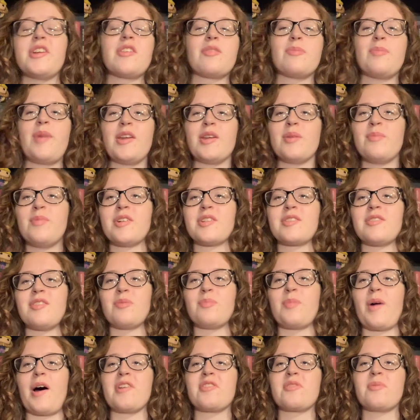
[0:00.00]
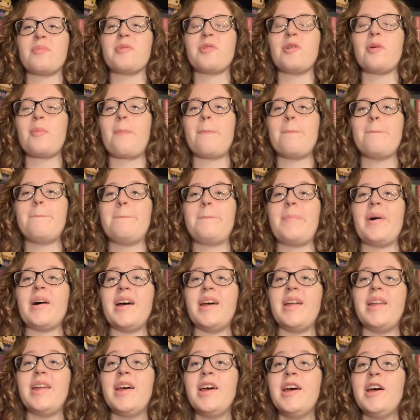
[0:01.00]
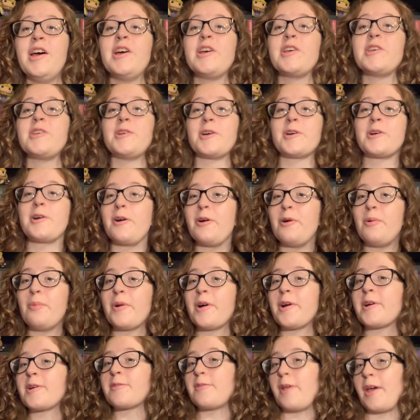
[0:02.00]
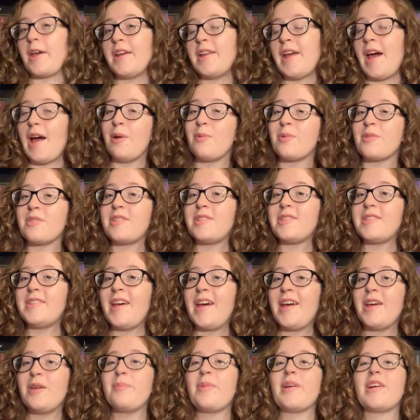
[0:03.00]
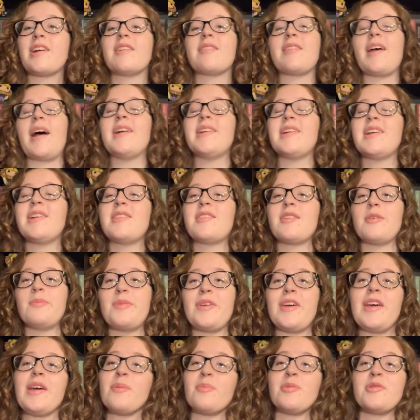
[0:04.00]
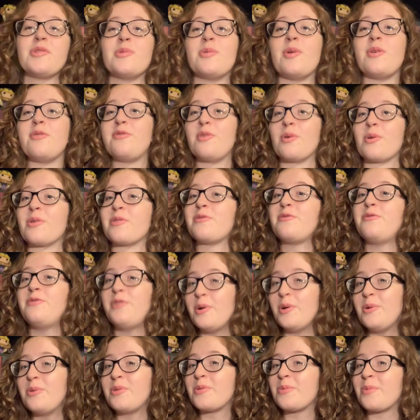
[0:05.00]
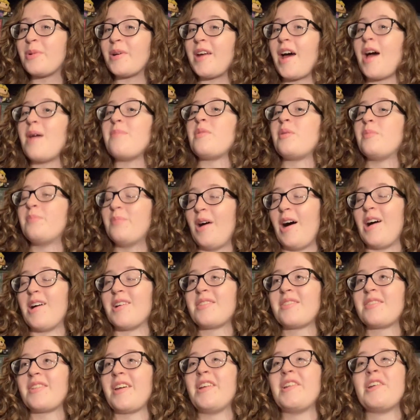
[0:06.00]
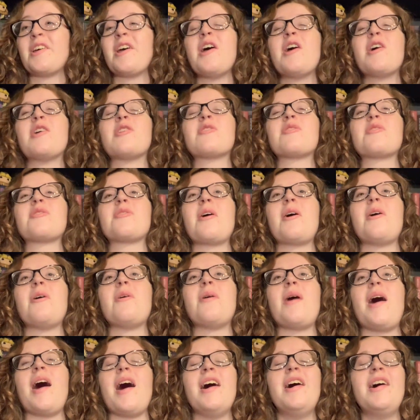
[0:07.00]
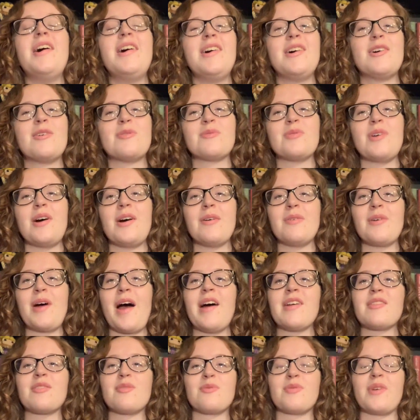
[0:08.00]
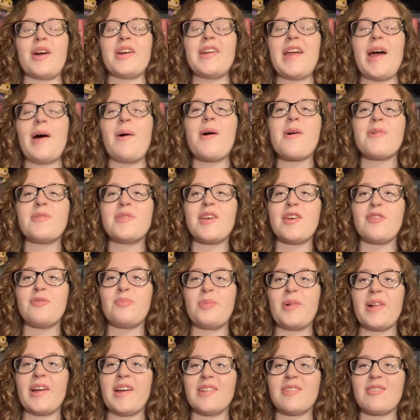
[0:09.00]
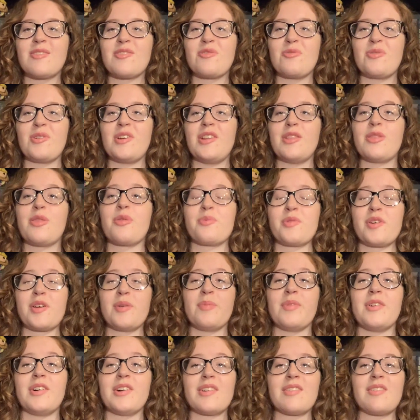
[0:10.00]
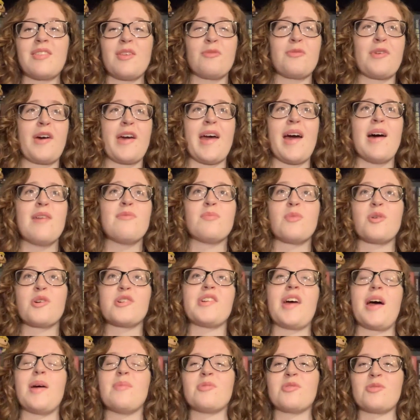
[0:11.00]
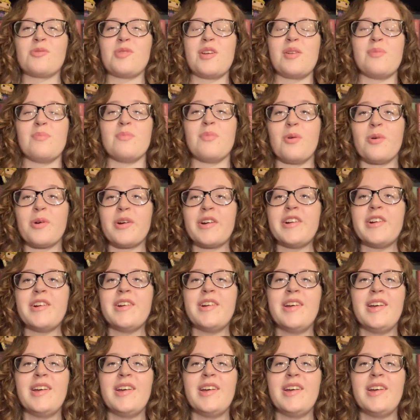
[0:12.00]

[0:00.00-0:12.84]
as many books as possible, but your girl works 8 hours a day because I need to be able to afford food when I'm in Boston. So as of right now, I only have plans to read 3 books. If I have more time to read more,